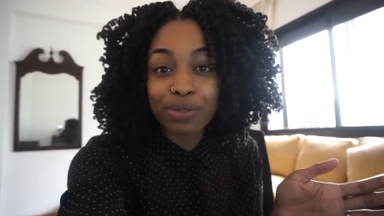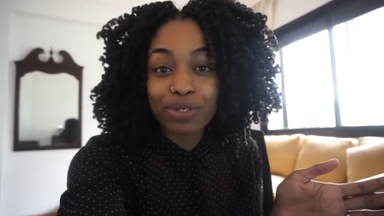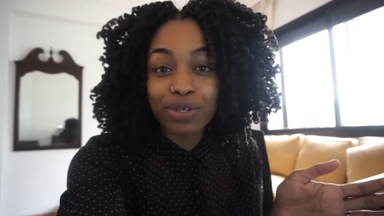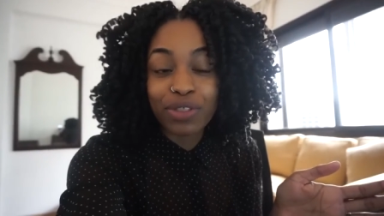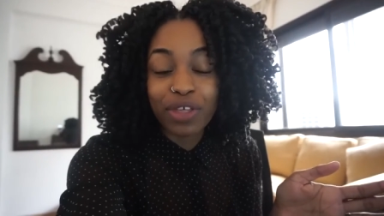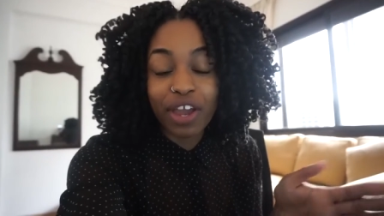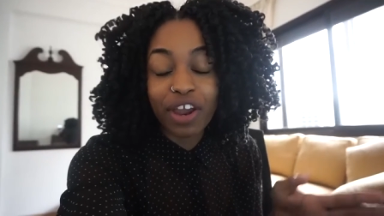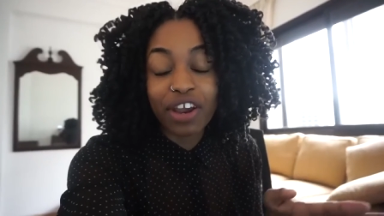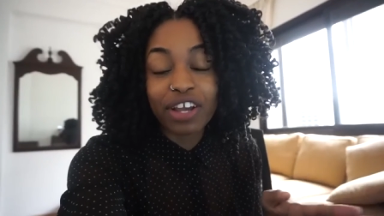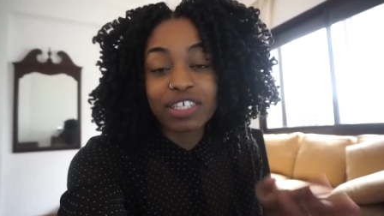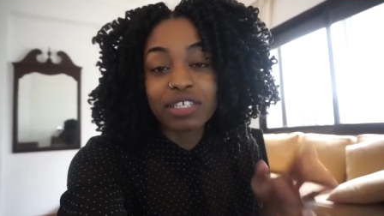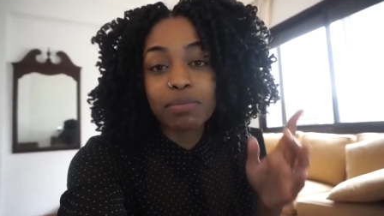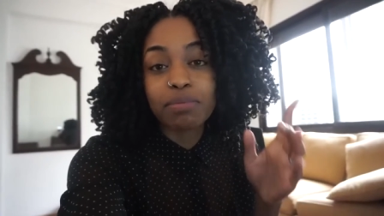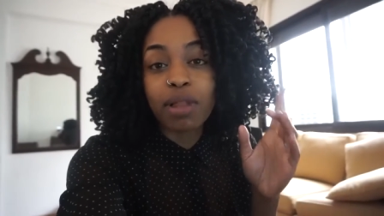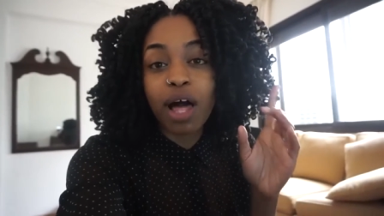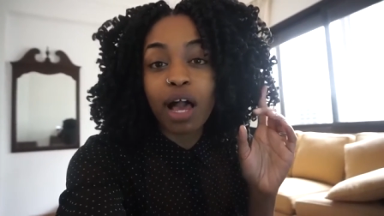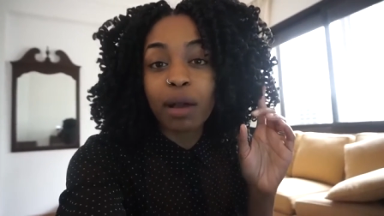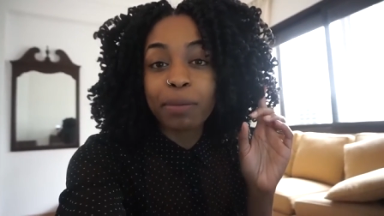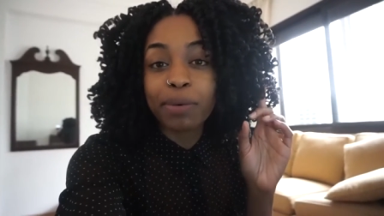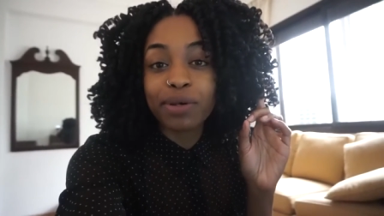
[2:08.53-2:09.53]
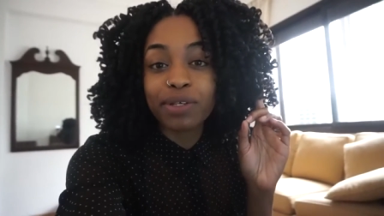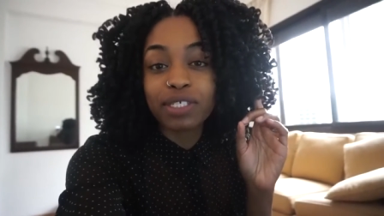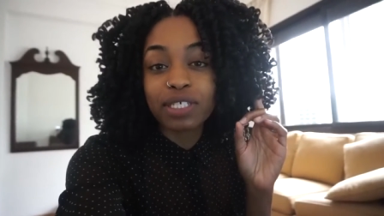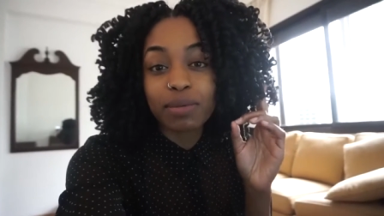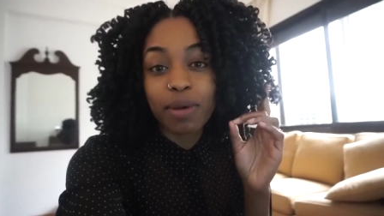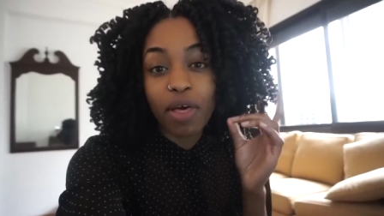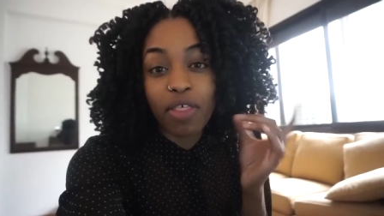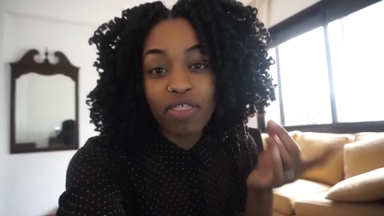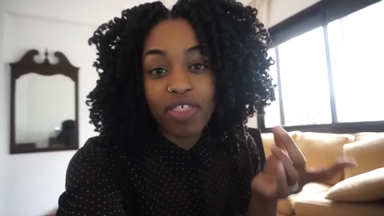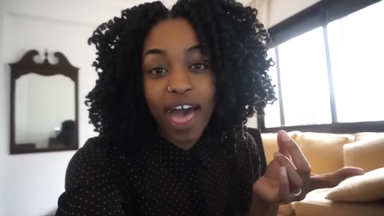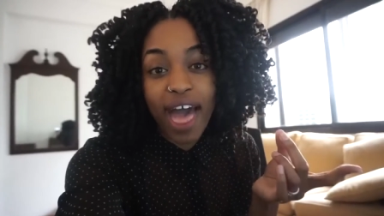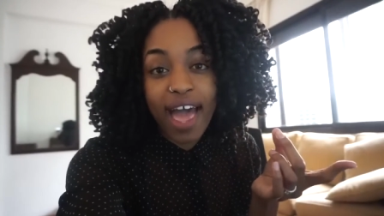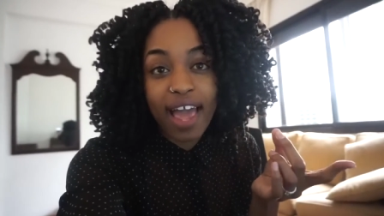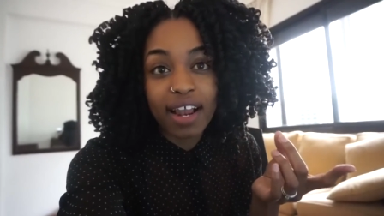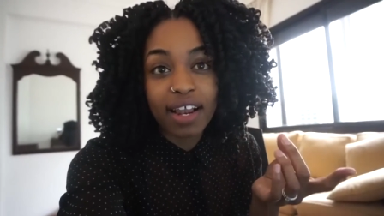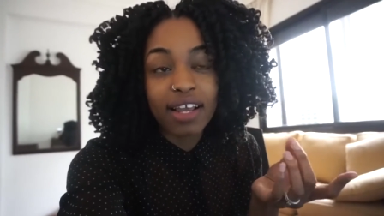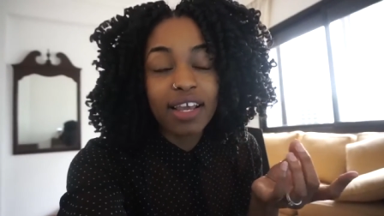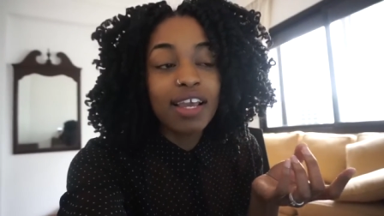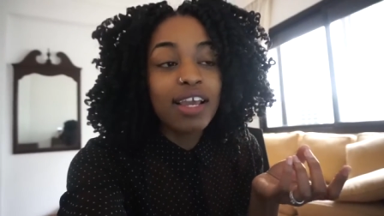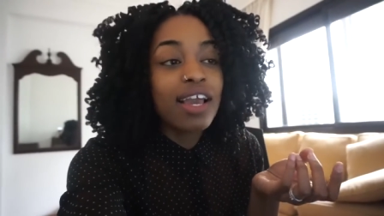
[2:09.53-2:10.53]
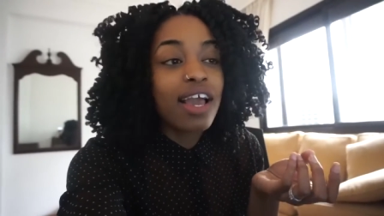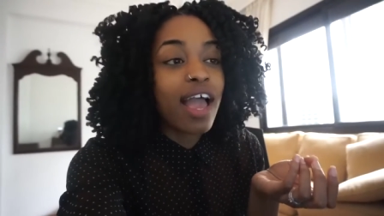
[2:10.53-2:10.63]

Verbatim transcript: so there is a blog post about that.